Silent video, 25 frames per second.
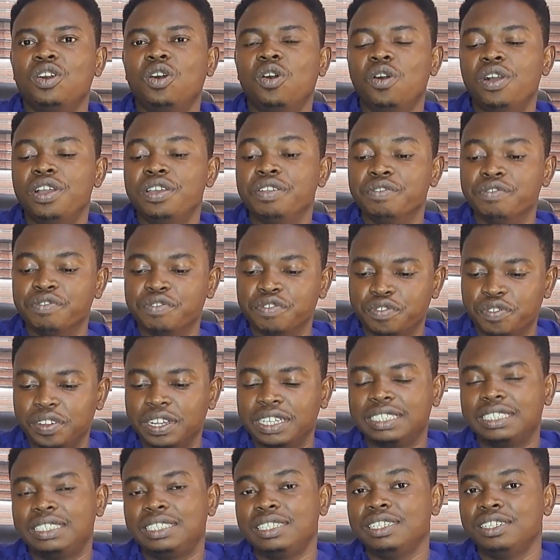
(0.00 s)
or
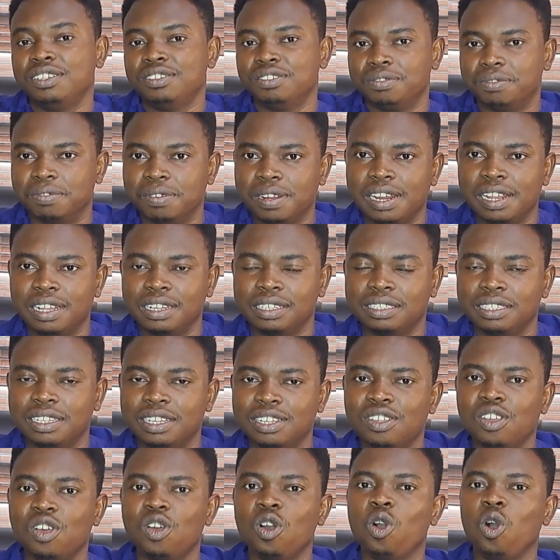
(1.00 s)
investing in real
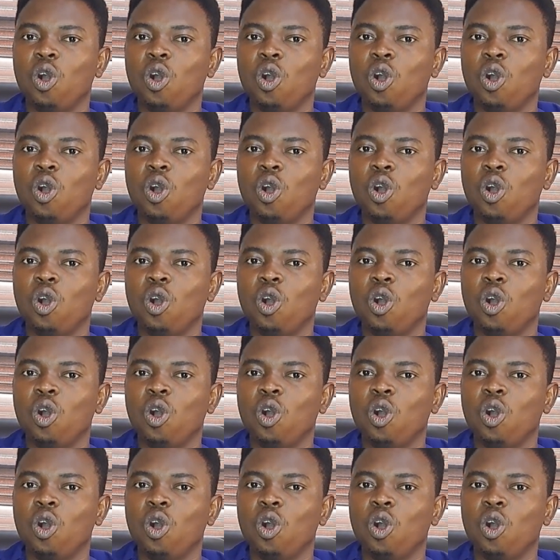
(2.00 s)
estate,